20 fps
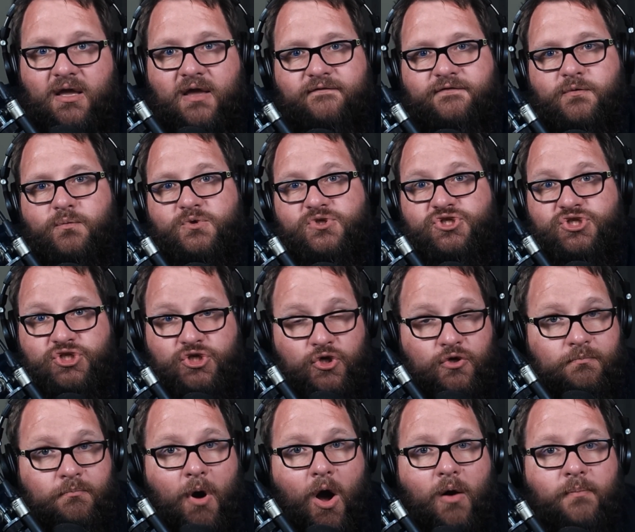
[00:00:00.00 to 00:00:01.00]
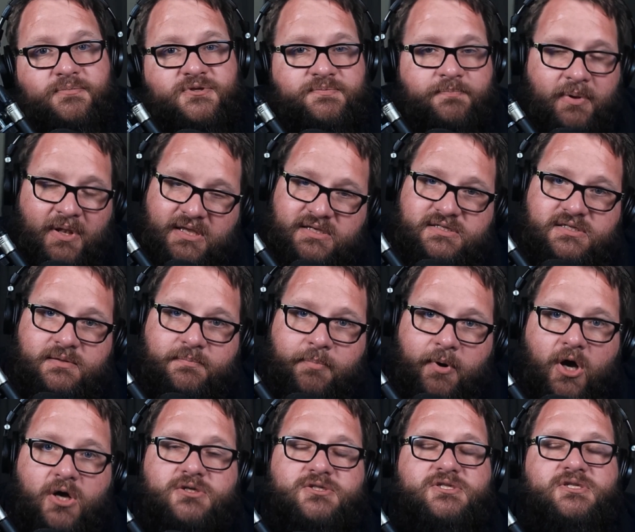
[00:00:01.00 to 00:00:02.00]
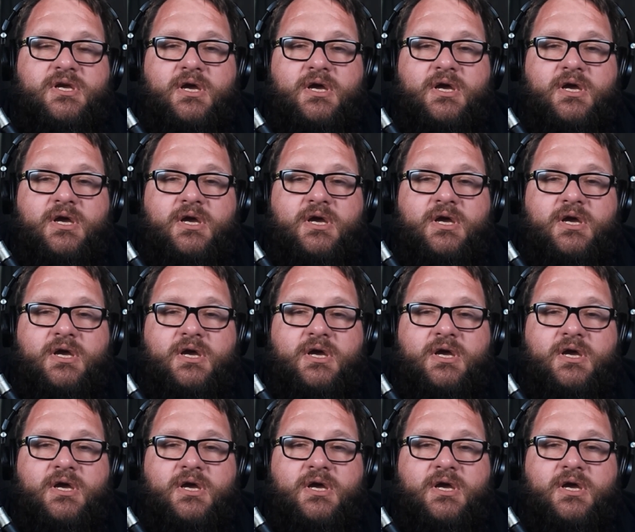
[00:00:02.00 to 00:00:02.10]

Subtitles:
If it was 2 mobs plus the boss,